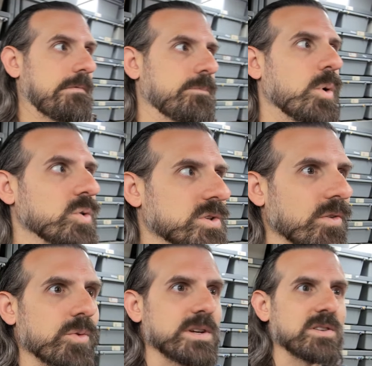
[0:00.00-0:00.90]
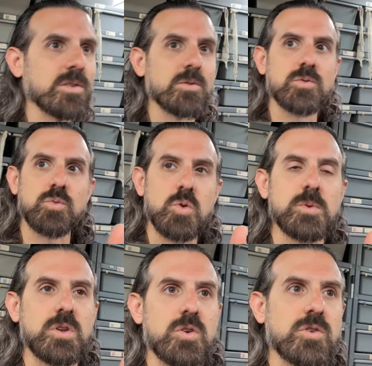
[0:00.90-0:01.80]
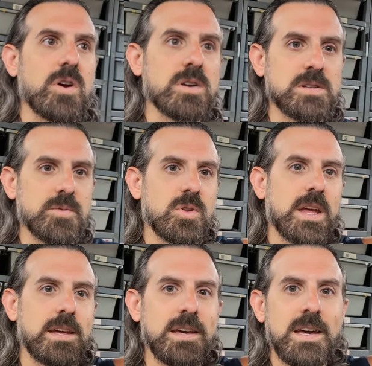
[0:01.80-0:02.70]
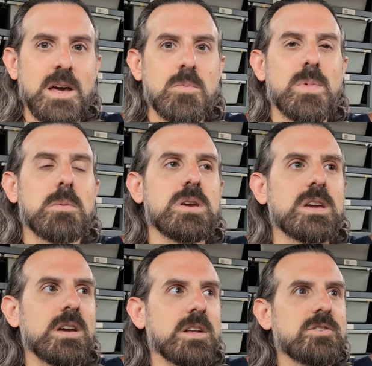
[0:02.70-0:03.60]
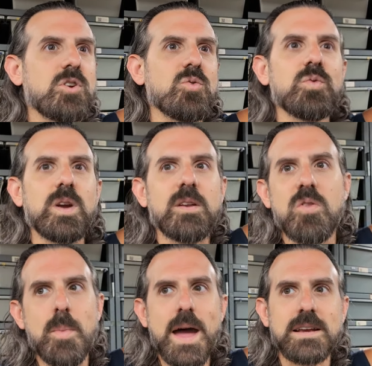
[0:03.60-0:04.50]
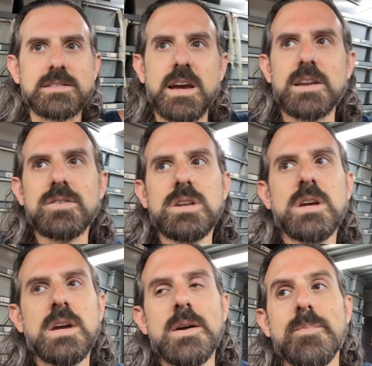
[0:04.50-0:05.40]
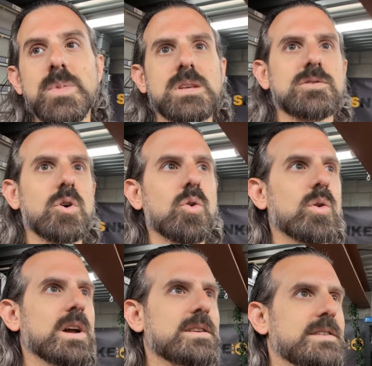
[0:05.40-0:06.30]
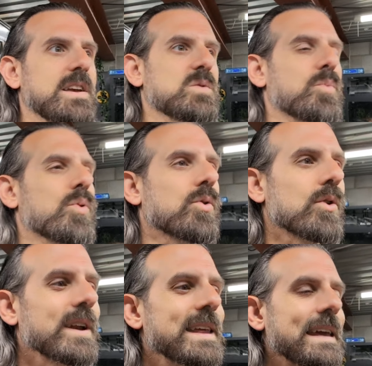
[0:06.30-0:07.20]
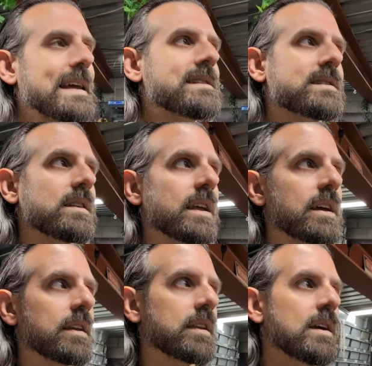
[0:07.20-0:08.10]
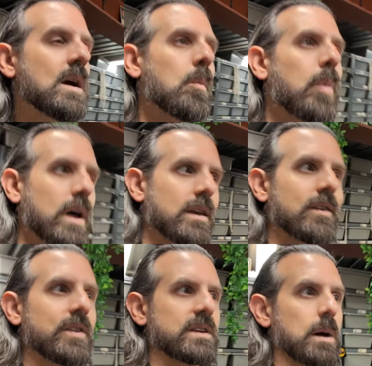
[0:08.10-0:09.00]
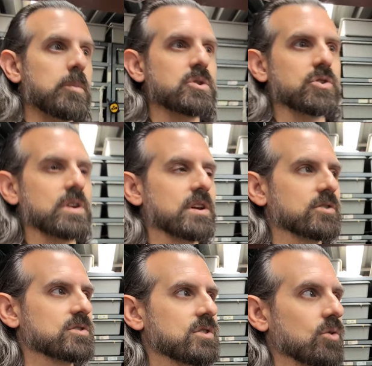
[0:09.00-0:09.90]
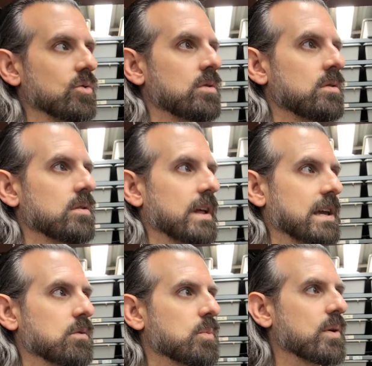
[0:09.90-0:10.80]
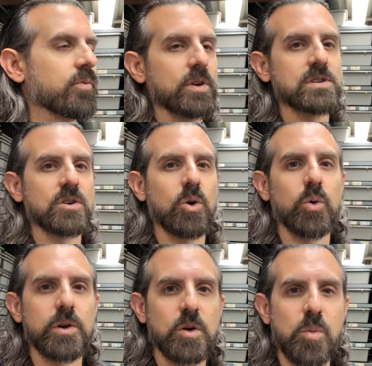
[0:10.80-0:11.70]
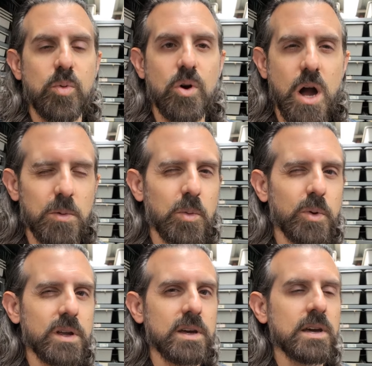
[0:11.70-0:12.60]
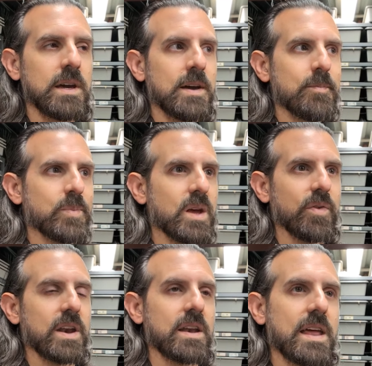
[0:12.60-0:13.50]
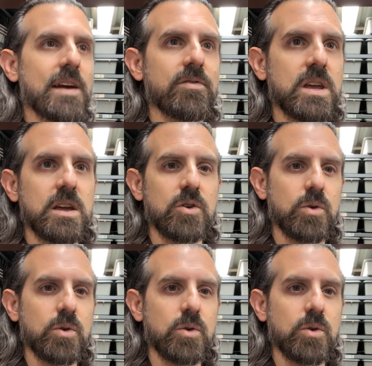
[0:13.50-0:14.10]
most of the rest of this room is underground, except for maybe 2 feet of the back side of it. So it stays pretty insulated. But the temperature in here still, it would be freezing cold in here probably if I didn't have the heater